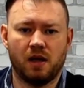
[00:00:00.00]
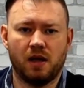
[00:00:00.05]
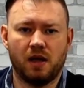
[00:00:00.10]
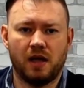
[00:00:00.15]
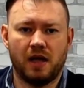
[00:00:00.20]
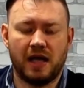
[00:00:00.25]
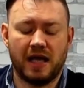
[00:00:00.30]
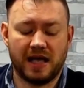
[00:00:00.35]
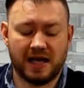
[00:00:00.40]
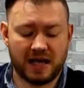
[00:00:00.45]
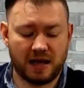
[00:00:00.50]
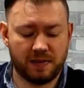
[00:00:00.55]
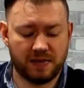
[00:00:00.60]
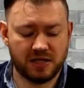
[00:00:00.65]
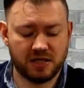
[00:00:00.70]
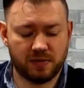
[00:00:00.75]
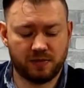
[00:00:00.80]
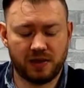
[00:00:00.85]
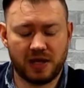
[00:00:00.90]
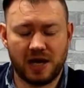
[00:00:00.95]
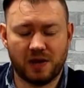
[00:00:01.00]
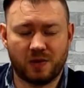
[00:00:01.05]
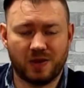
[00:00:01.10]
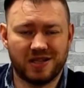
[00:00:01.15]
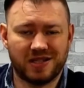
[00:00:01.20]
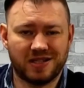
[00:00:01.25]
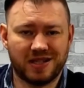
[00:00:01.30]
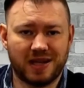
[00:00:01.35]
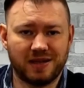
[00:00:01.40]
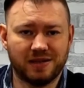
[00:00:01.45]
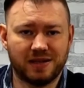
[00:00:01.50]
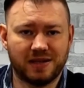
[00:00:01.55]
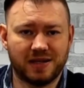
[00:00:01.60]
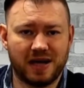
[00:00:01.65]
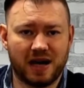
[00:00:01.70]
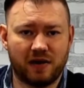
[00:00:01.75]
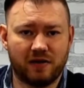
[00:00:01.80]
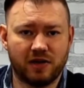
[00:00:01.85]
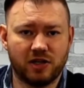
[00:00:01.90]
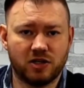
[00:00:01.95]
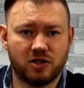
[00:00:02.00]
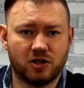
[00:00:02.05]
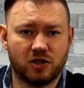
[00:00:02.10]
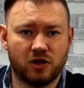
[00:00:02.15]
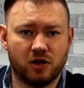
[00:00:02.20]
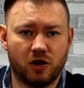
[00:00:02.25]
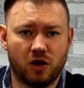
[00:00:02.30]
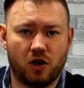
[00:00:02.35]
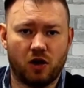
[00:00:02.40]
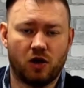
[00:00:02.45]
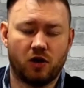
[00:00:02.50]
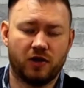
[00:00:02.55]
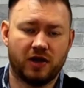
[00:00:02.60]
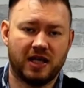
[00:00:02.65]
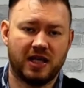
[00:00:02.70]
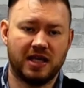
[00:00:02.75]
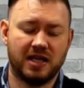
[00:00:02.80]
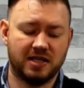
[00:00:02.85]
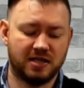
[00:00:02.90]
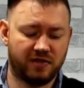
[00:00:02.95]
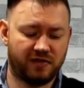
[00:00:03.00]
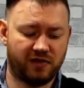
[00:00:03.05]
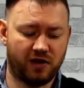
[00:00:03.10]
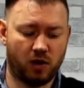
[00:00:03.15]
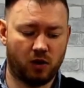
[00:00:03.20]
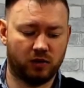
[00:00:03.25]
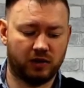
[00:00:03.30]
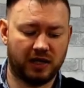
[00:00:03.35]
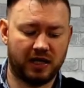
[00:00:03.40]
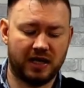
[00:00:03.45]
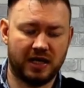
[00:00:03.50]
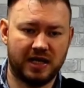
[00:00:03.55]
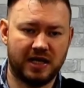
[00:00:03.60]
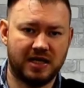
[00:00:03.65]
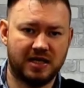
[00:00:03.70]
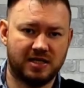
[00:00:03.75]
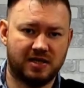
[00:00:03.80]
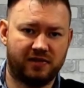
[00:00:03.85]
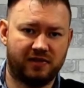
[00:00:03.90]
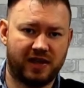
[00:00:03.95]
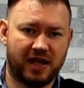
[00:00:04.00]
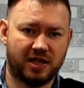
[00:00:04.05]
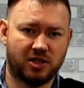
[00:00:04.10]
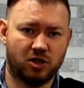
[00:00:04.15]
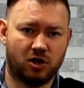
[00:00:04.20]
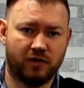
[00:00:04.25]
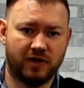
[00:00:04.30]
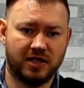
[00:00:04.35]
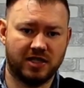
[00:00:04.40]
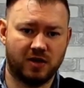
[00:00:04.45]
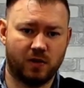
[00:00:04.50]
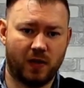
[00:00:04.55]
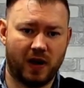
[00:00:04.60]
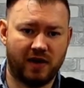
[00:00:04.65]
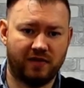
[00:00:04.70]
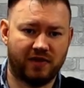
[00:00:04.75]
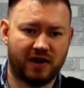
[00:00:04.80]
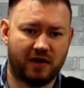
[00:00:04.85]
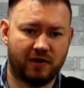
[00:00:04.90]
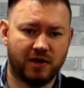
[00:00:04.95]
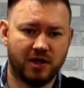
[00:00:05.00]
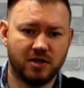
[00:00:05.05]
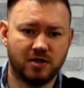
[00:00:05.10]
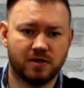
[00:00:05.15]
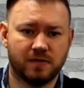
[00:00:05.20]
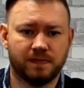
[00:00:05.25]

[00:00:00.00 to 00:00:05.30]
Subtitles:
It can be supplied with standard carriers or the Easy Fold, Easy Flex or Easy Wave carriers.